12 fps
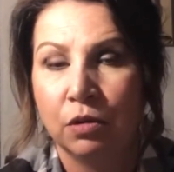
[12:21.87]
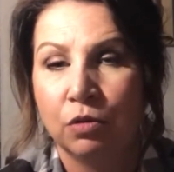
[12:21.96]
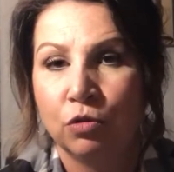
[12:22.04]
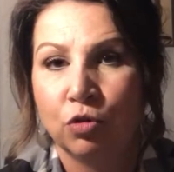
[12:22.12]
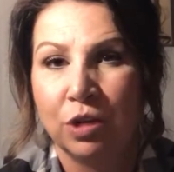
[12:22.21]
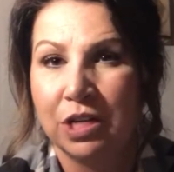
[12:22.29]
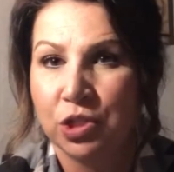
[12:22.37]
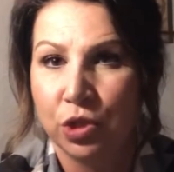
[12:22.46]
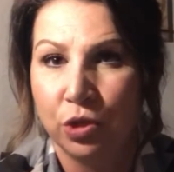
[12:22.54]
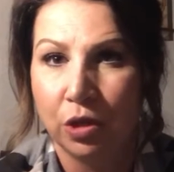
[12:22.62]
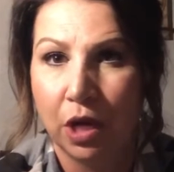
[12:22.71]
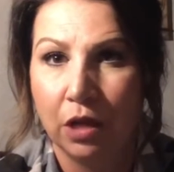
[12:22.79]

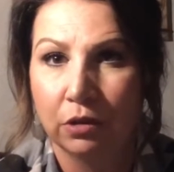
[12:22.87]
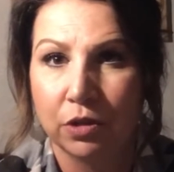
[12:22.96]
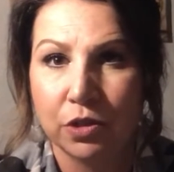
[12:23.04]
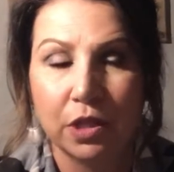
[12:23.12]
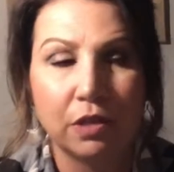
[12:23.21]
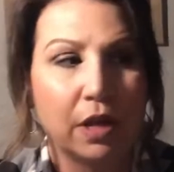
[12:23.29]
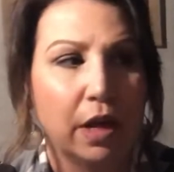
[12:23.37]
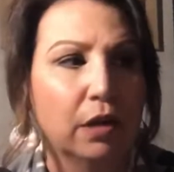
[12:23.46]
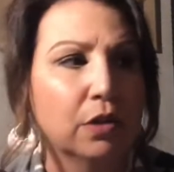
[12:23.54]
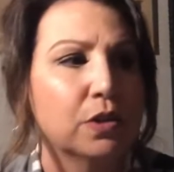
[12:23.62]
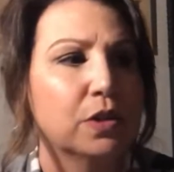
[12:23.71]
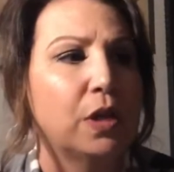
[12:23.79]
traditional colors in there.
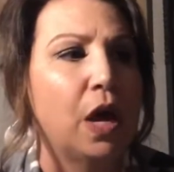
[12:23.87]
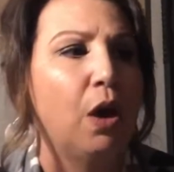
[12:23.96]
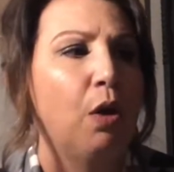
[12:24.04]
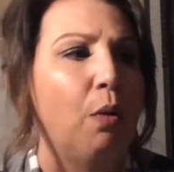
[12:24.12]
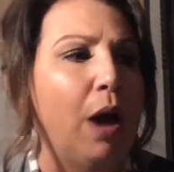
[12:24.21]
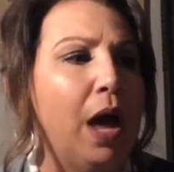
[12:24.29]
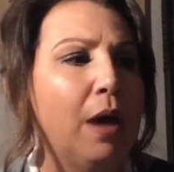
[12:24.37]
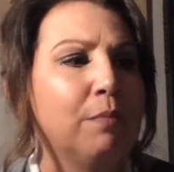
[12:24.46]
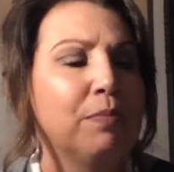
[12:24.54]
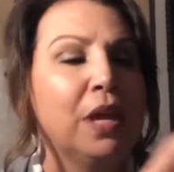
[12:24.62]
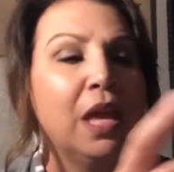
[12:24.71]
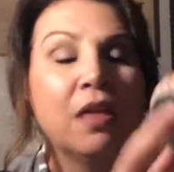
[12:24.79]
So um,
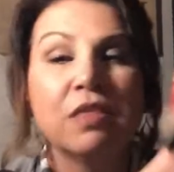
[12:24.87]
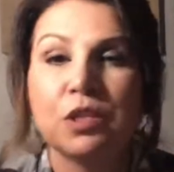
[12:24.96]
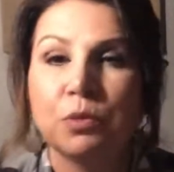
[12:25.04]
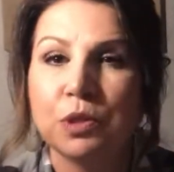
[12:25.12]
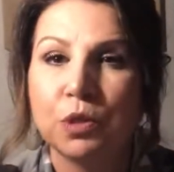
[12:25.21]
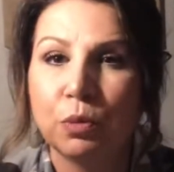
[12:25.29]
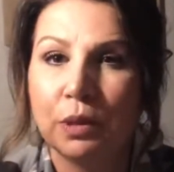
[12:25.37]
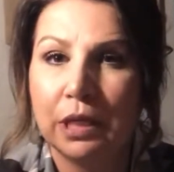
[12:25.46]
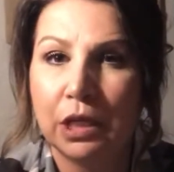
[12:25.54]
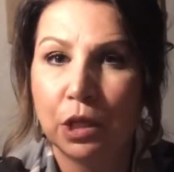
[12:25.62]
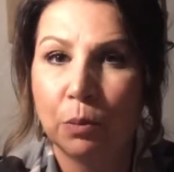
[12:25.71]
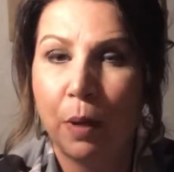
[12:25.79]
this was a really
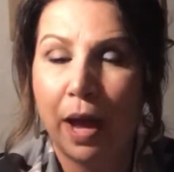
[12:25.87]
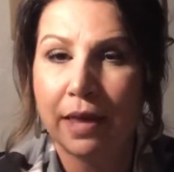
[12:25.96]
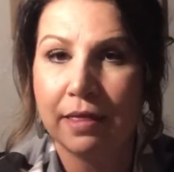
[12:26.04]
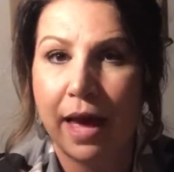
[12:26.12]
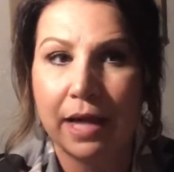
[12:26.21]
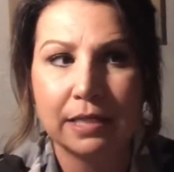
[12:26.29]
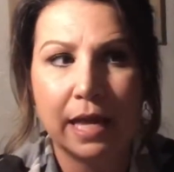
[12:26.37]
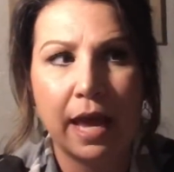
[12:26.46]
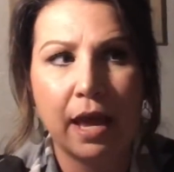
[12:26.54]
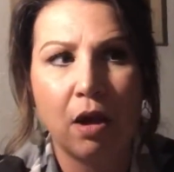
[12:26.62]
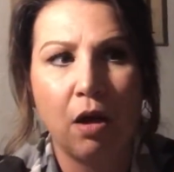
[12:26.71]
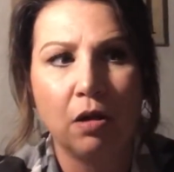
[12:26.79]
good buy that
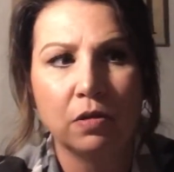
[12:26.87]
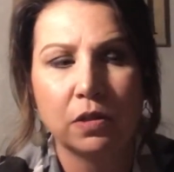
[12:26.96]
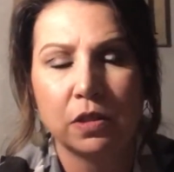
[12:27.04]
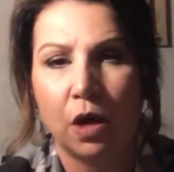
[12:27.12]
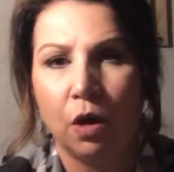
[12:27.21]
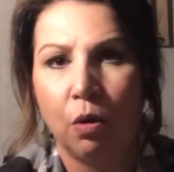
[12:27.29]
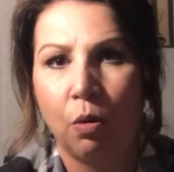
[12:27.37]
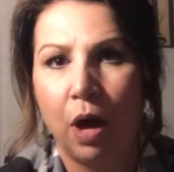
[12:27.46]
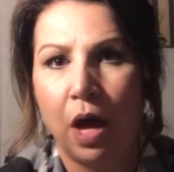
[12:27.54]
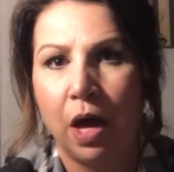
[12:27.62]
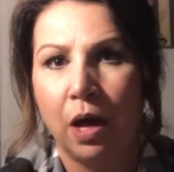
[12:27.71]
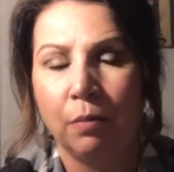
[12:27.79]
day. Also,
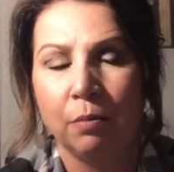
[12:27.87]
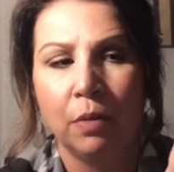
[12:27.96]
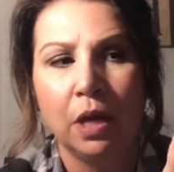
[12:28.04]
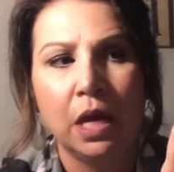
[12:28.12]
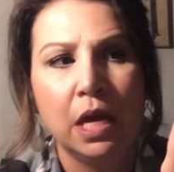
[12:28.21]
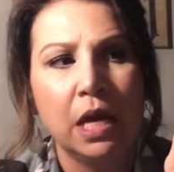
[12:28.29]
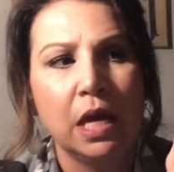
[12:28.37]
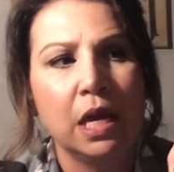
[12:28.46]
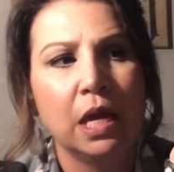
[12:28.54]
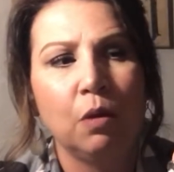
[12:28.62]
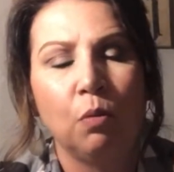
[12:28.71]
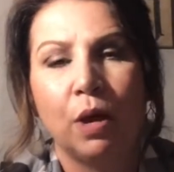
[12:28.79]
um,
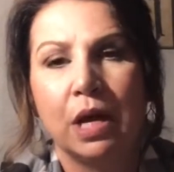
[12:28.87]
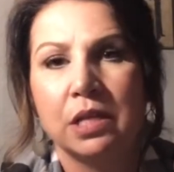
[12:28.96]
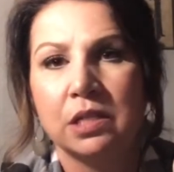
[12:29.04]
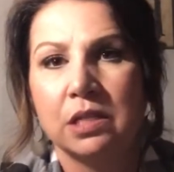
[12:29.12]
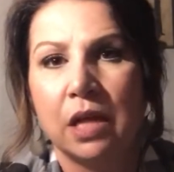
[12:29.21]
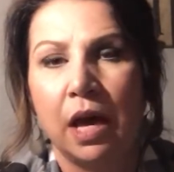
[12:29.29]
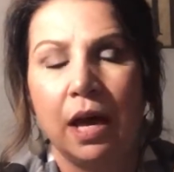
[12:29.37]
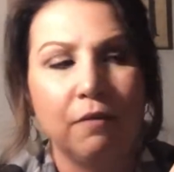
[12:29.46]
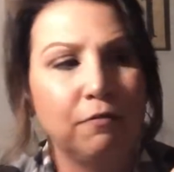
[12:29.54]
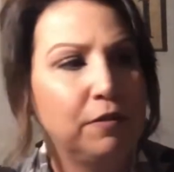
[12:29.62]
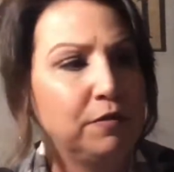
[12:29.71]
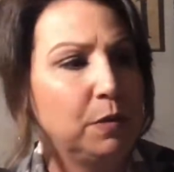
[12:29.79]
it was
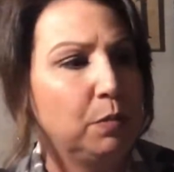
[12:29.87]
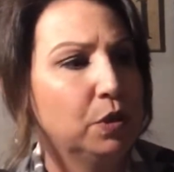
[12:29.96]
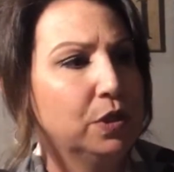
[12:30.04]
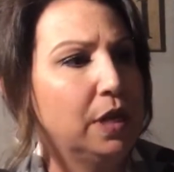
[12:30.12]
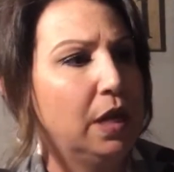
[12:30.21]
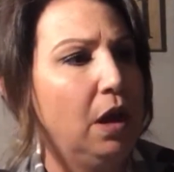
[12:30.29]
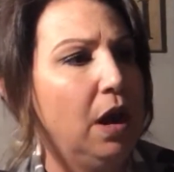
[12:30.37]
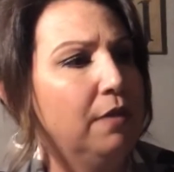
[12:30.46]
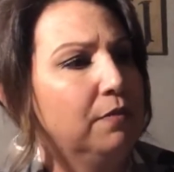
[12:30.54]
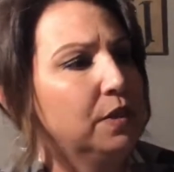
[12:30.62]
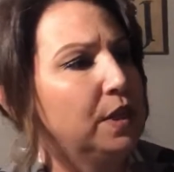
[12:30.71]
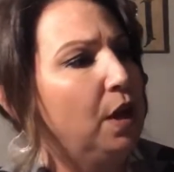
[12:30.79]
50% uh, off.
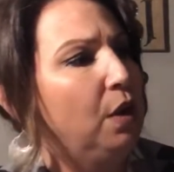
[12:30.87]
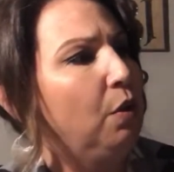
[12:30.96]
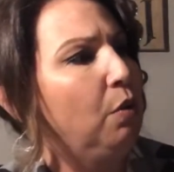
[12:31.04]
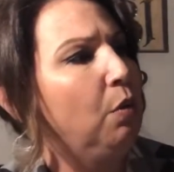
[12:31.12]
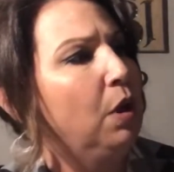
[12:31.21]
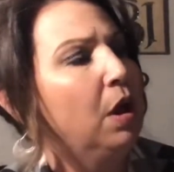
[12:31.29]
So